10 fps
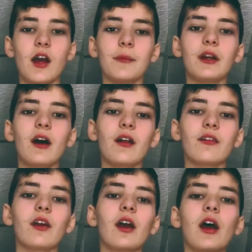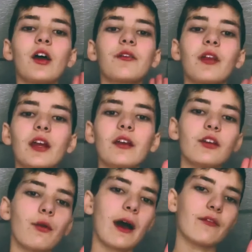Because say
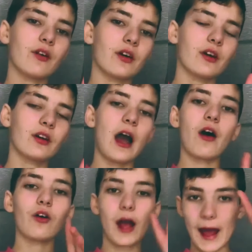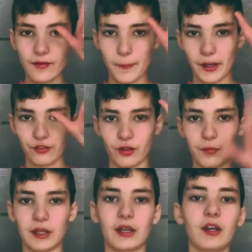you have I'll have a picture up
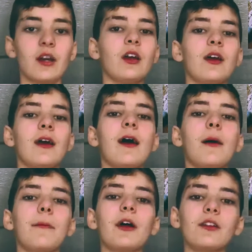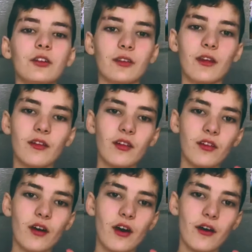here, but this is
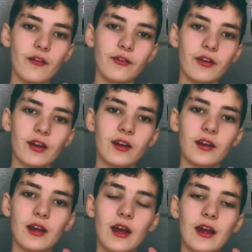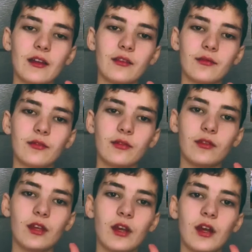the hoof and
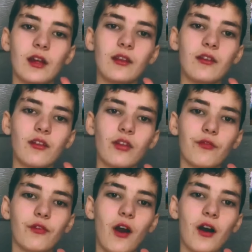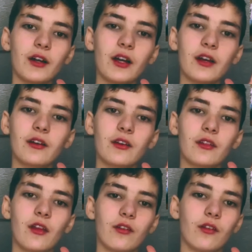this is the frog,
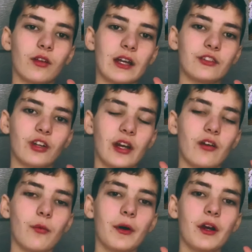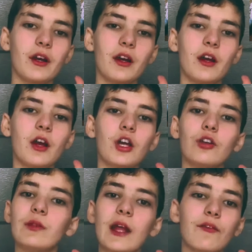this little like triangle part.
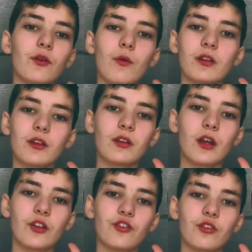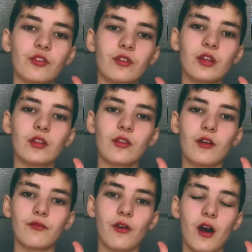You never want to touch the
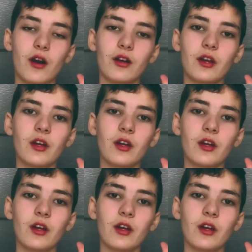frog